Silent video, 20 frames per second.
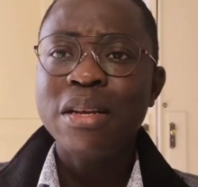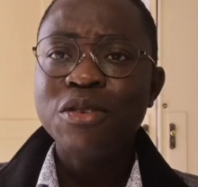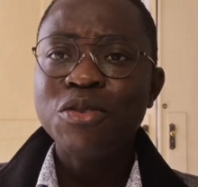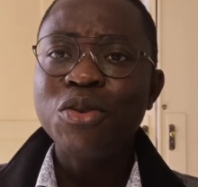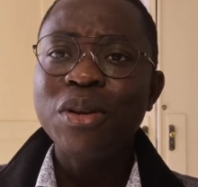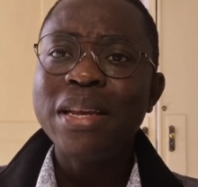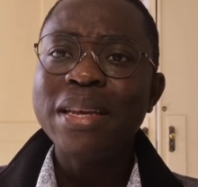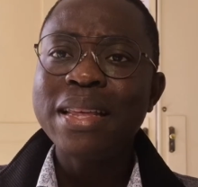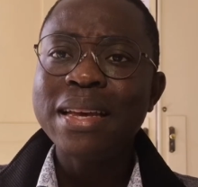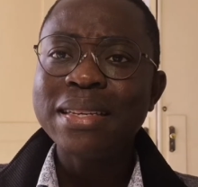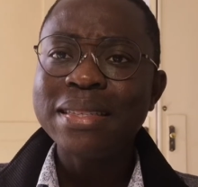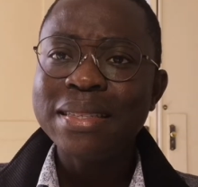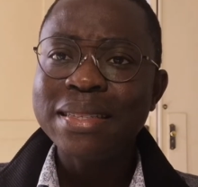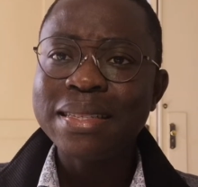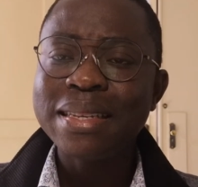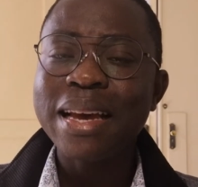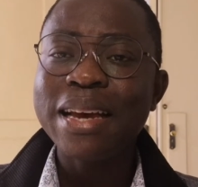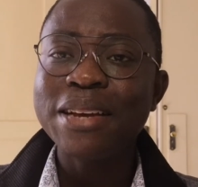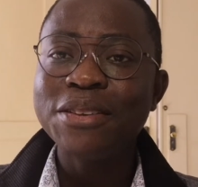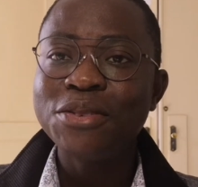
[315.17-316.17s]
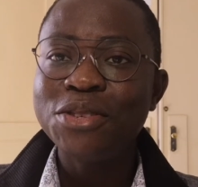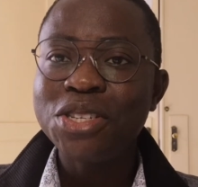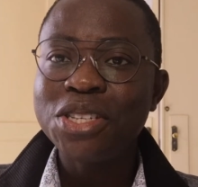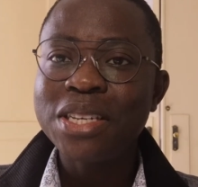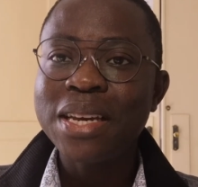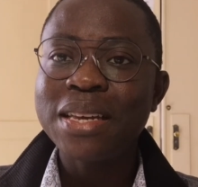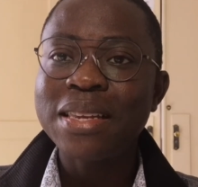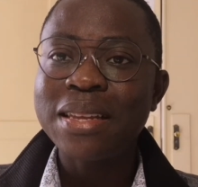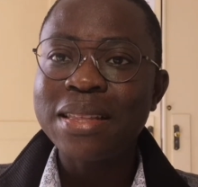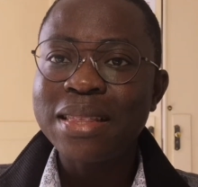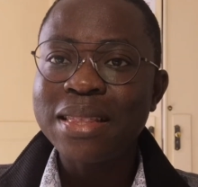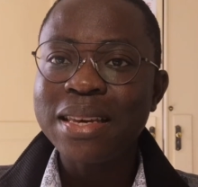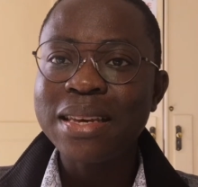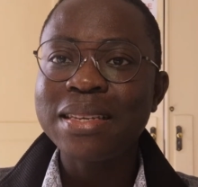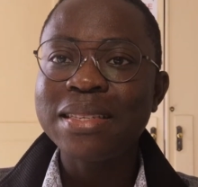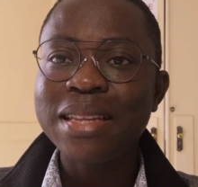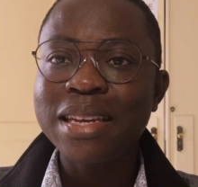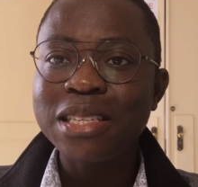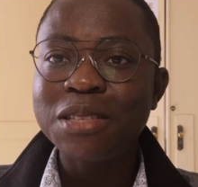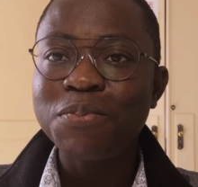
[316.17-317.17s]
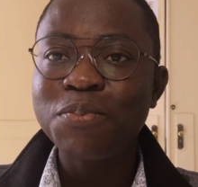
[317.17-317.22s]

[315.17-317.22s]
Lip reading: So let us decide to share the things that